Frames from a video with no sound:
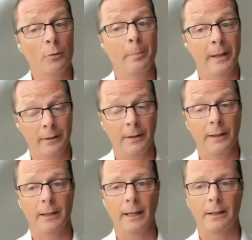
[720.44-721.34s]
also
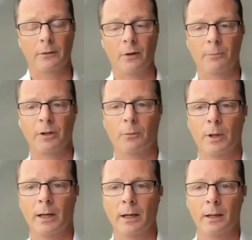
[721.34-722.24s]
building, and something
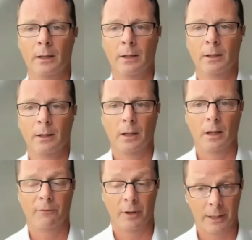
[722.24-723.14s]
we're
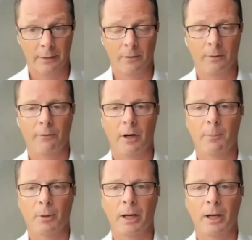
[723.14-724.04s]
very
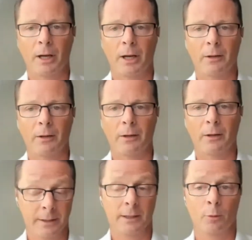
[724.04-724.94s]
proud of, building and
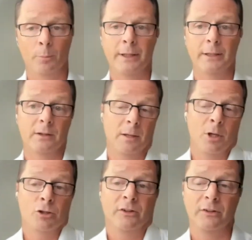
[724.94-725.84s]
operating the
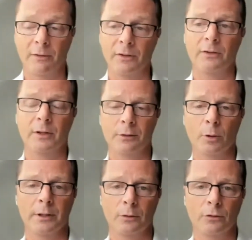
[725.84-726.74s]
emergency services
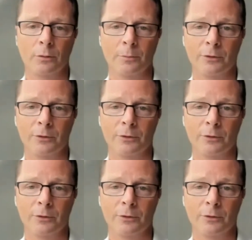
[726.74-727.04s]
network in the tube.